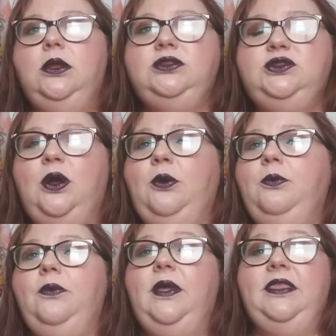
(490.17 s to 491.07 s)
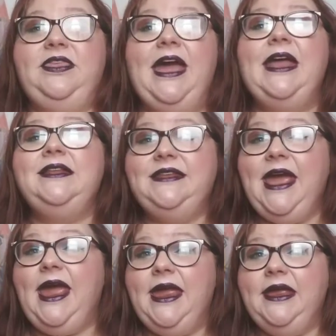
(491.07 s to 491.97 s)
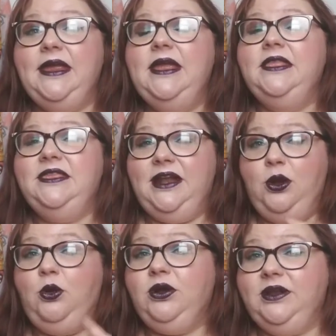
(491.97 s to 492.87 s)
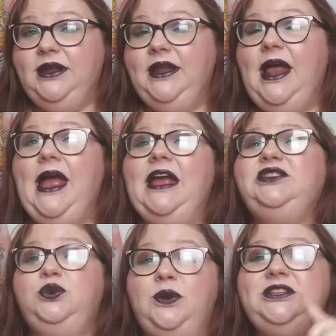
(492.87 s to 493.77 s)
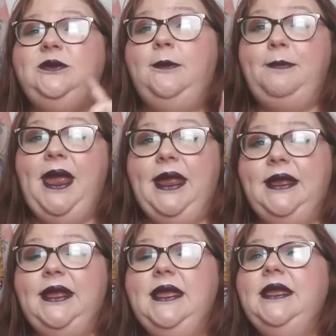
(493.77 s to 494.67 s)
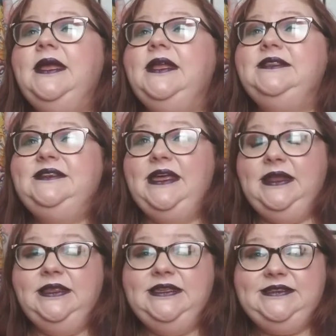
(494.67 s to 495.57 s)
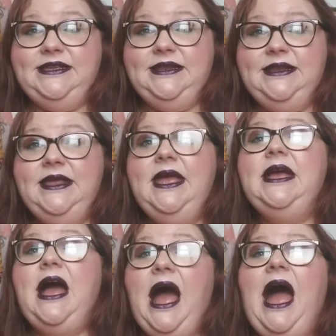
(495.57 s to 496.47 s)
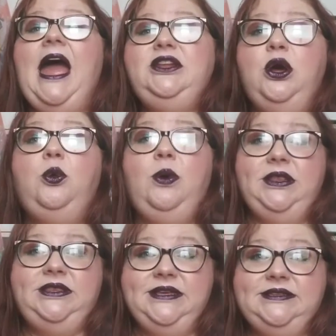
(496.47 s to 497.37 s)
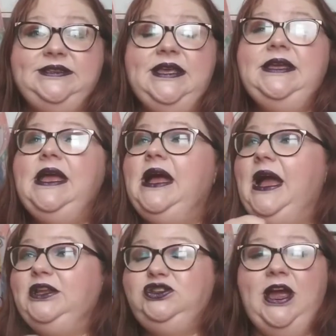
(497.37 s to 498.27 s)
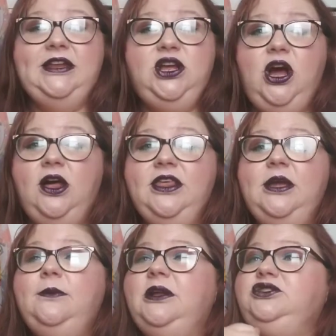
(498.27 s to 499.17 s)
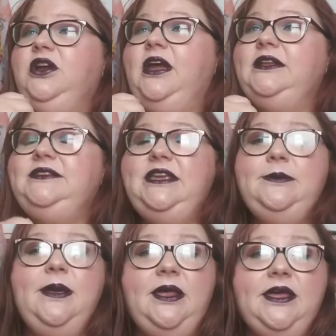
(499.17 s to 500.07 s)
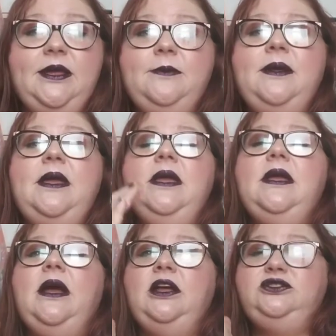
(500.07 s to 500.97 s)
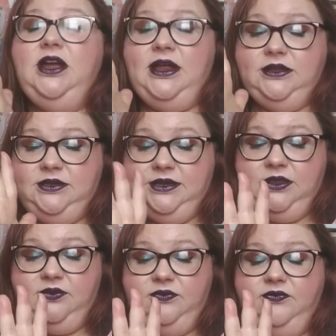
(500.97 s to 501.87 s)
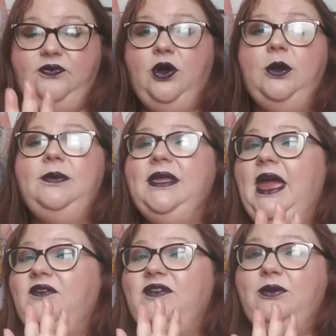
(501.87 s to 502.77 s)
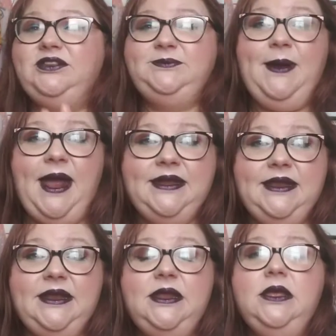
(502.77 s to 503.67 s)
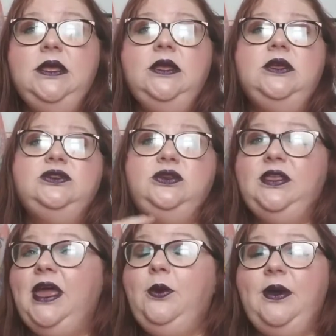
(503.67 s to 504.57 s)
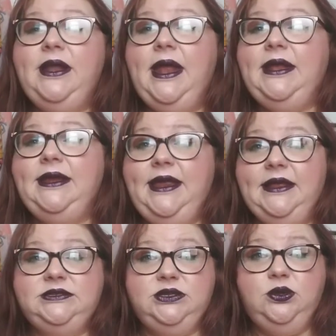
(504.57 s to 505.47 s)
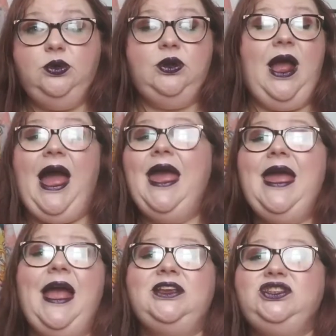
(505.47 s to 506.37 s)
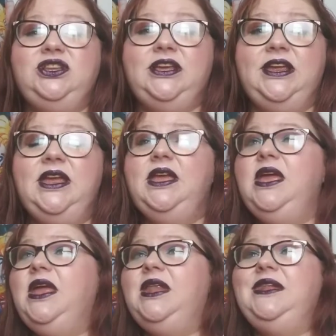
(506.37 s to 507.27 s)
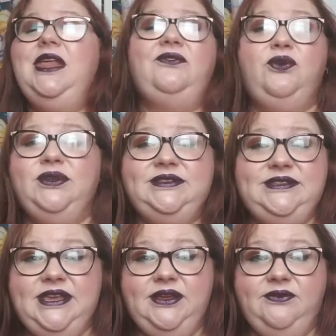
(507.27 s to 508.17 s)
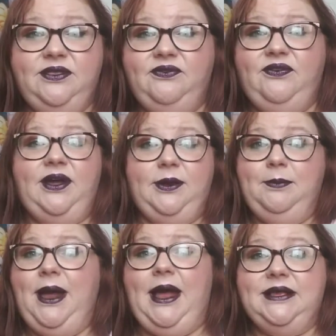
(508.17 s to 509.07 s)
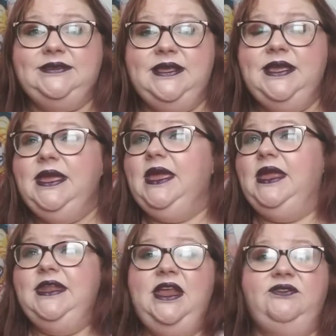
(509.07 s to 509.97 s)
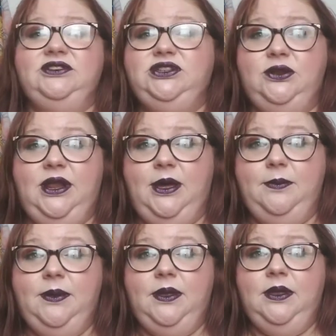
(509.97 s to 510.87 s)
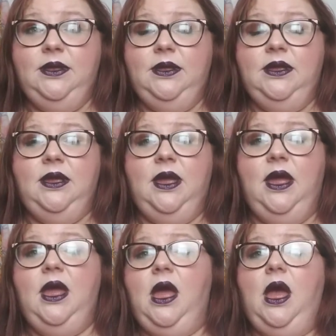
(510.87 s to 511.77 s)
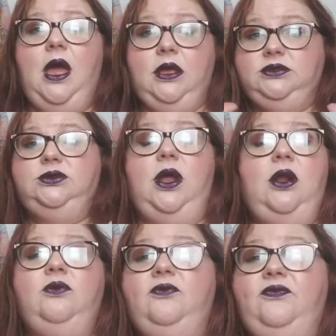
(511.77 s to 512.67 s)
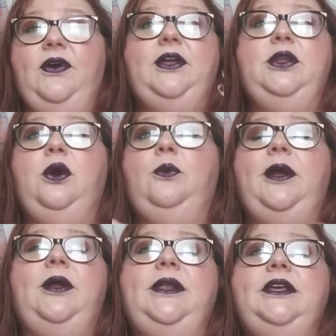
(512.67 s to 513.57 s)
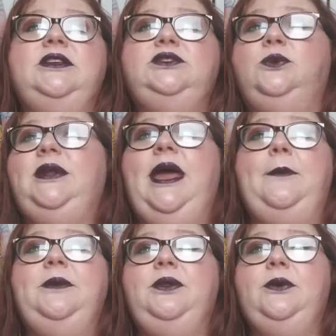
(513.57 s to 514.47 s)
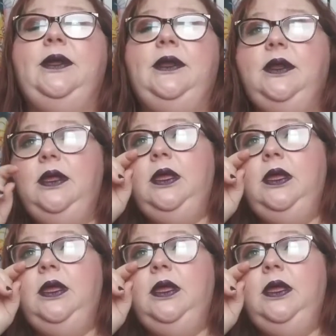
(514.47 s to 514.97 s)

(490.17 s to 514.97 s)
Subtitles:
So that day that I ordered it, I actually went to my bank and said, listen, I don't want this. I tried to call them. I tried to email them. I tried to give a form. They have not responded. So they went ahead and canceled the order. I actually never received the fucking box. It never showed up. So I don't fucking know where it is or what happened to it.